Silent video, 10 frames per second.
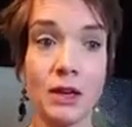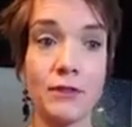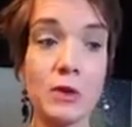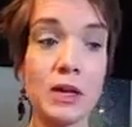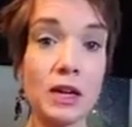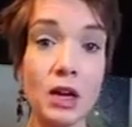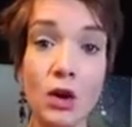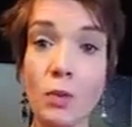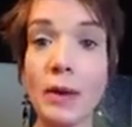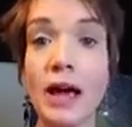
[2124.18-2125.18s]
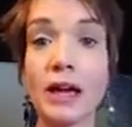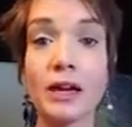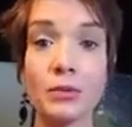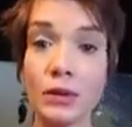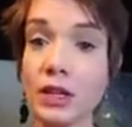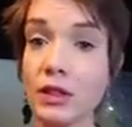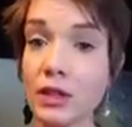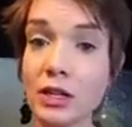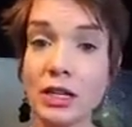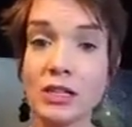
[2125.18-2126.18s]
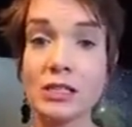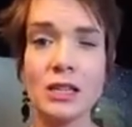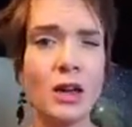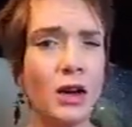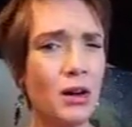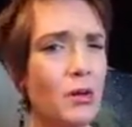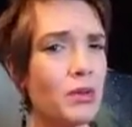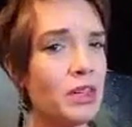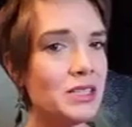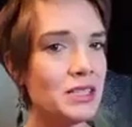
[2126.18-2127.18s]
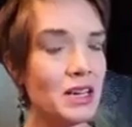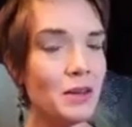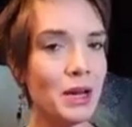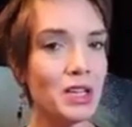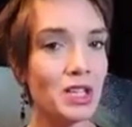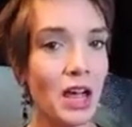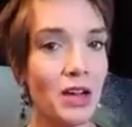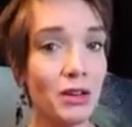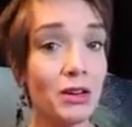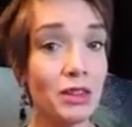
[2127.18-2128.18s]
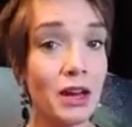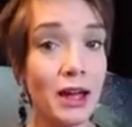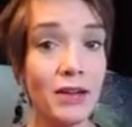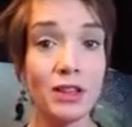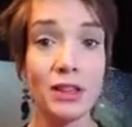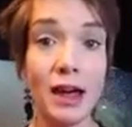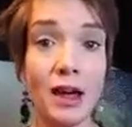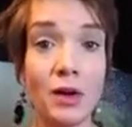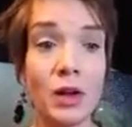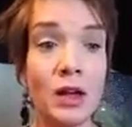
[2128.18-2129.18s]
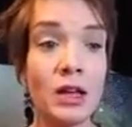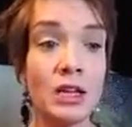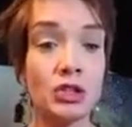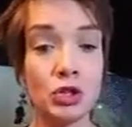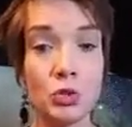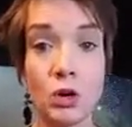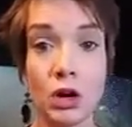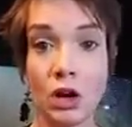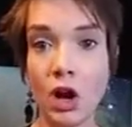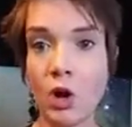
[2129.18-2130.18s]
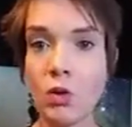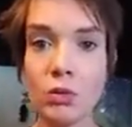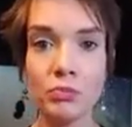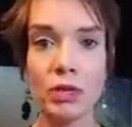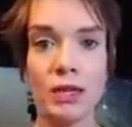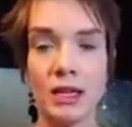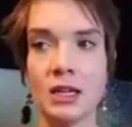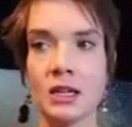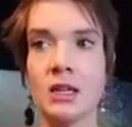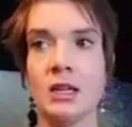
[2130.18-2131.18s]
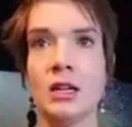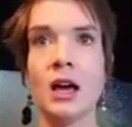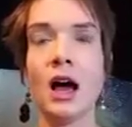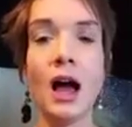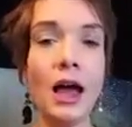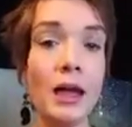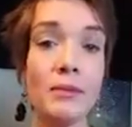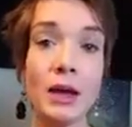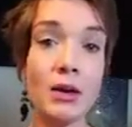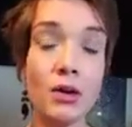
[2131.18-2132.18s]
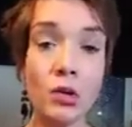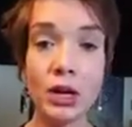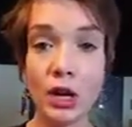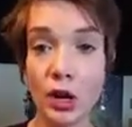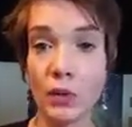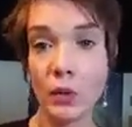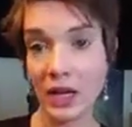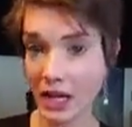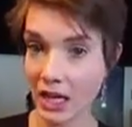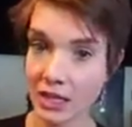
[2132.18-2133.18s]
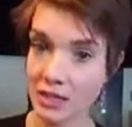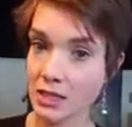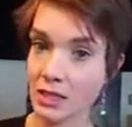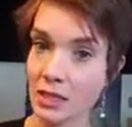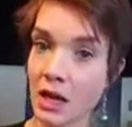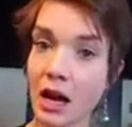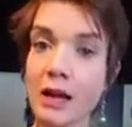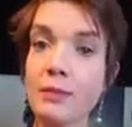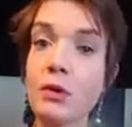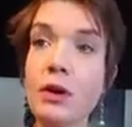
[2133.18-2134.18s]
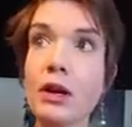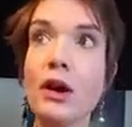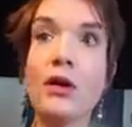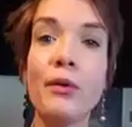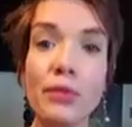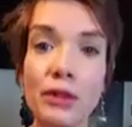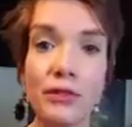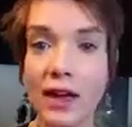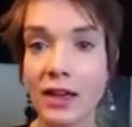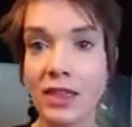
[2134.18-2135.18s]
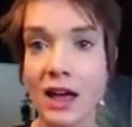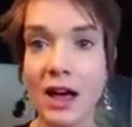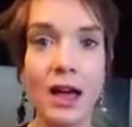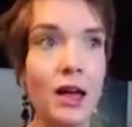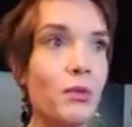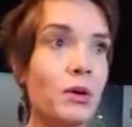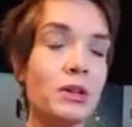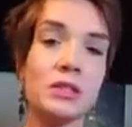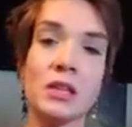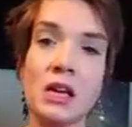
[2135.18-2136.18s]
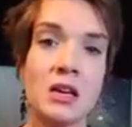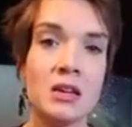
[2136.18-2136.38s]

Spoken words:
If you can go back and really look and see, oh, this thing in my childhood that I've allowed to own me, I am now going to own it. I'm going to own the fact that I was,